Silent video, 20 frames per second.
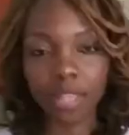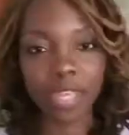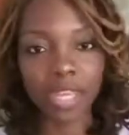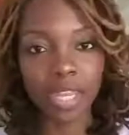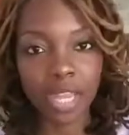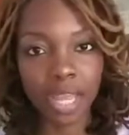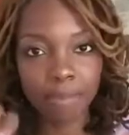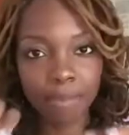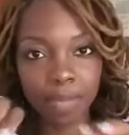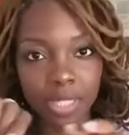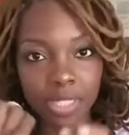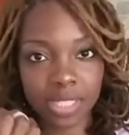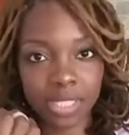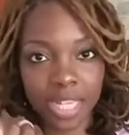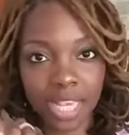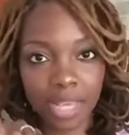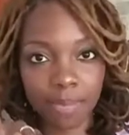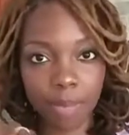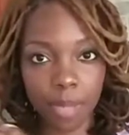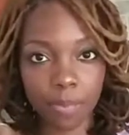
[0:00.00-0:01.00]
Then I'm gonna
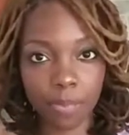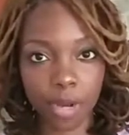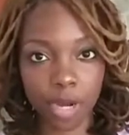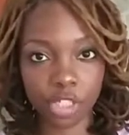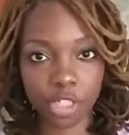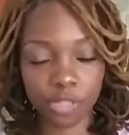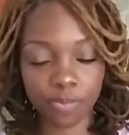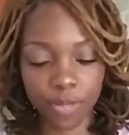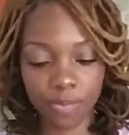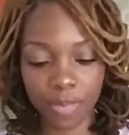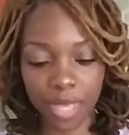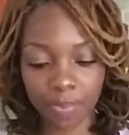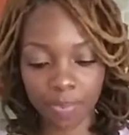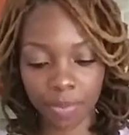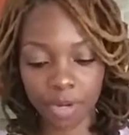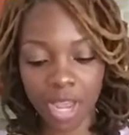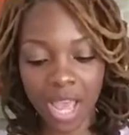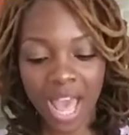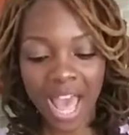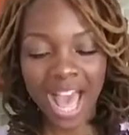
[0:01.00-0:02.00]
take my parchment
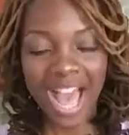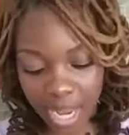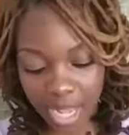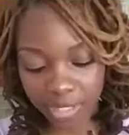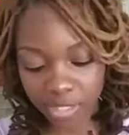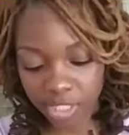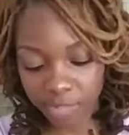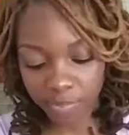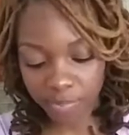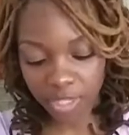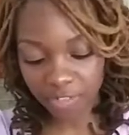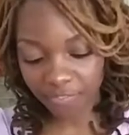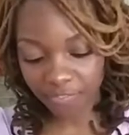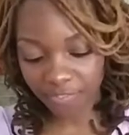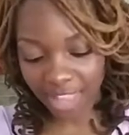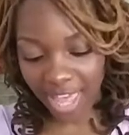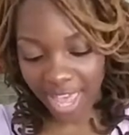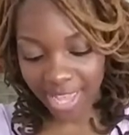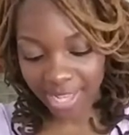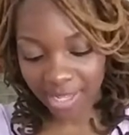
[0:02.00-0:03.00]
paper. I just put it
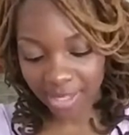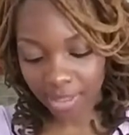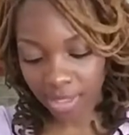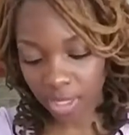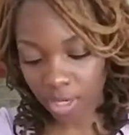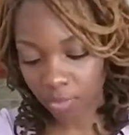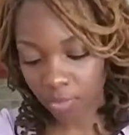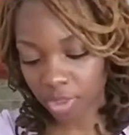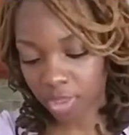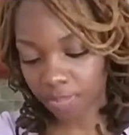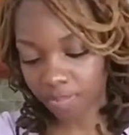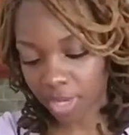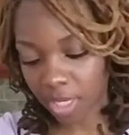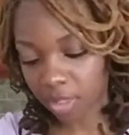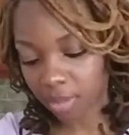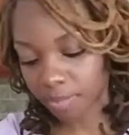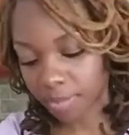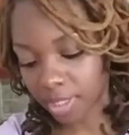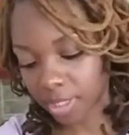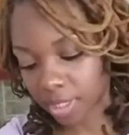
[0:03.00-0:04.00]
flat in there. With the
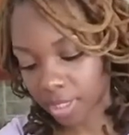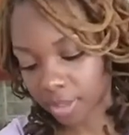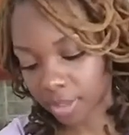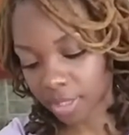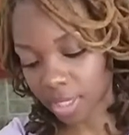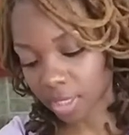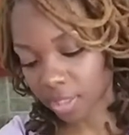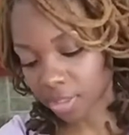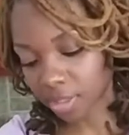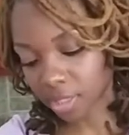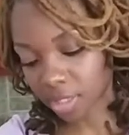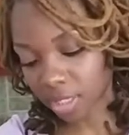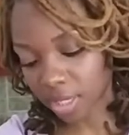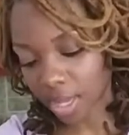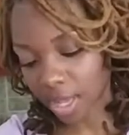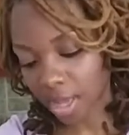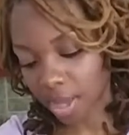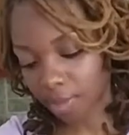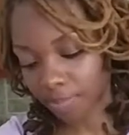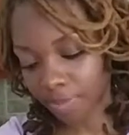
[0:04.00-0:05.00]
butter being in there, it's gonna
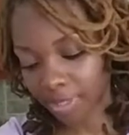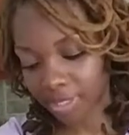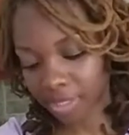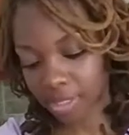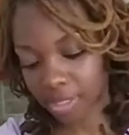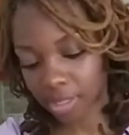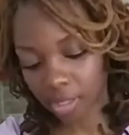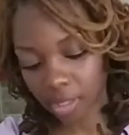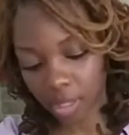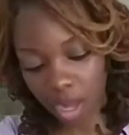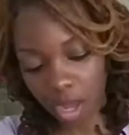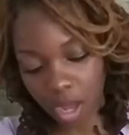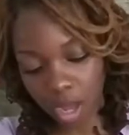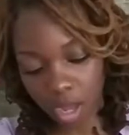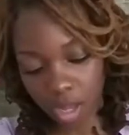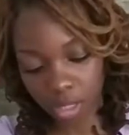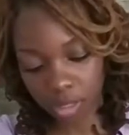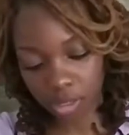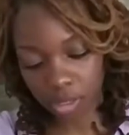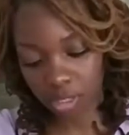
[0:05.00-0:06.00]
help it stick
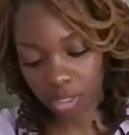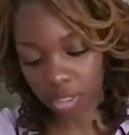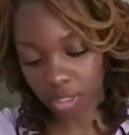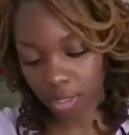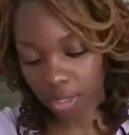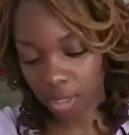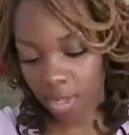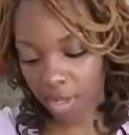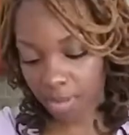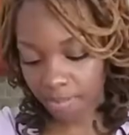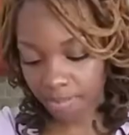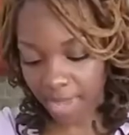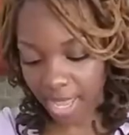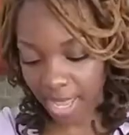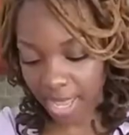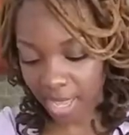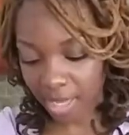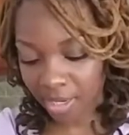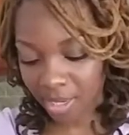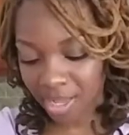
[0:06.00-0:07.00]
on to the
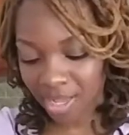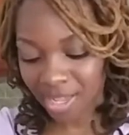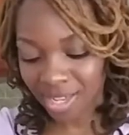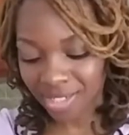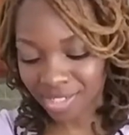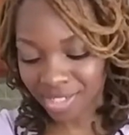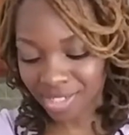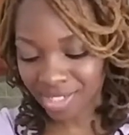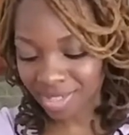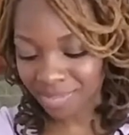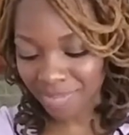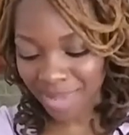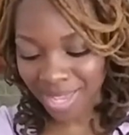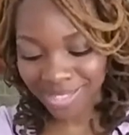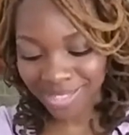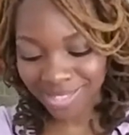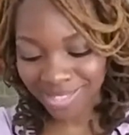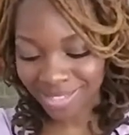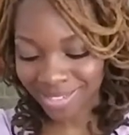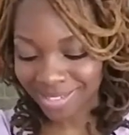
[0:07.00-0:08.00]
pan. It just
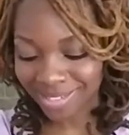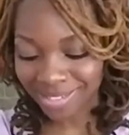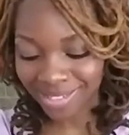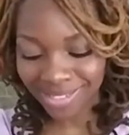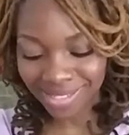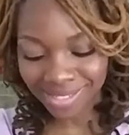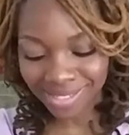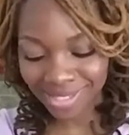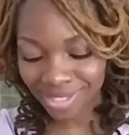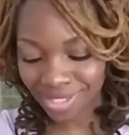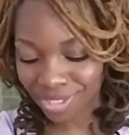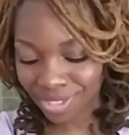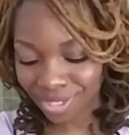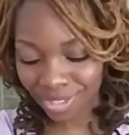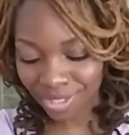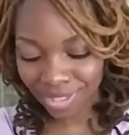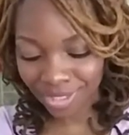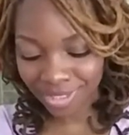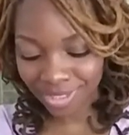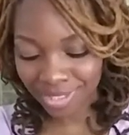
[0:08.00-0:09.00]
makes it
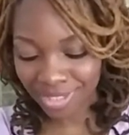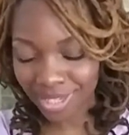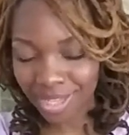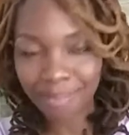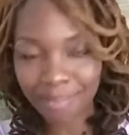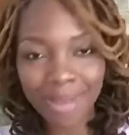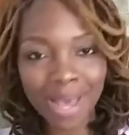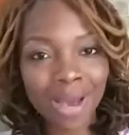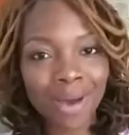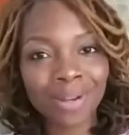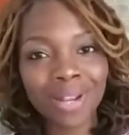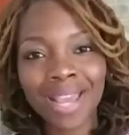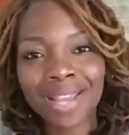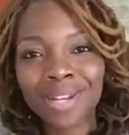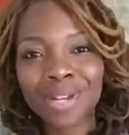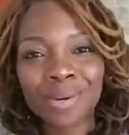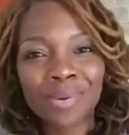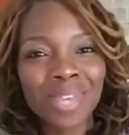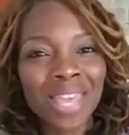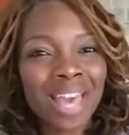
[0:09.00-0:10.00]
easier to come out. I
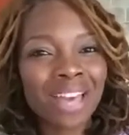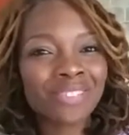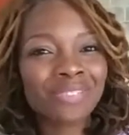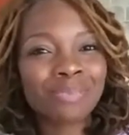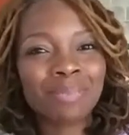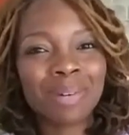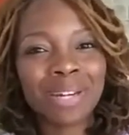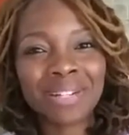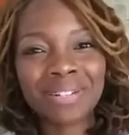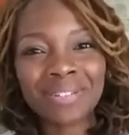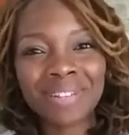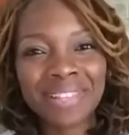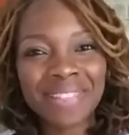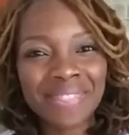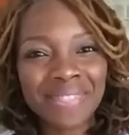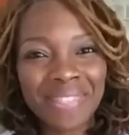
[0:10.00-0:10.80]
know we have butter in